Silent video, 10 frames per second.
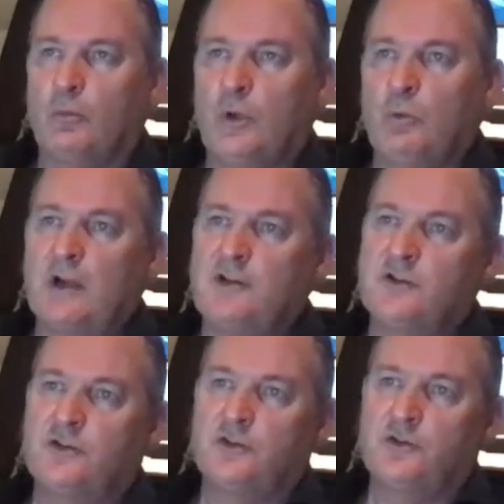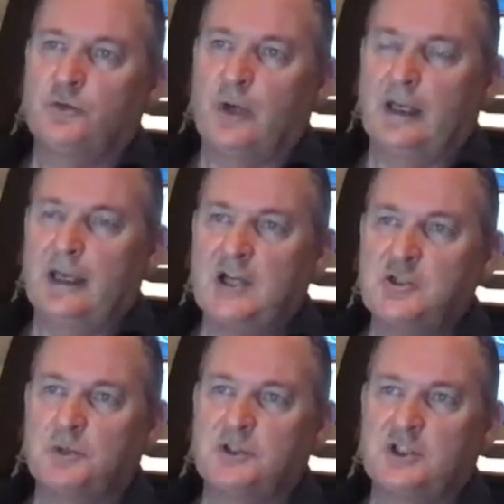We went to a
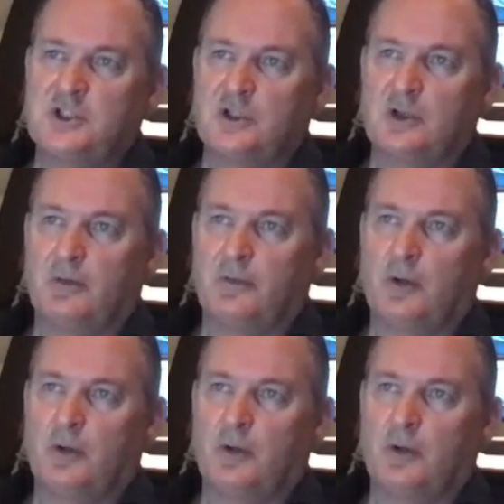cash position of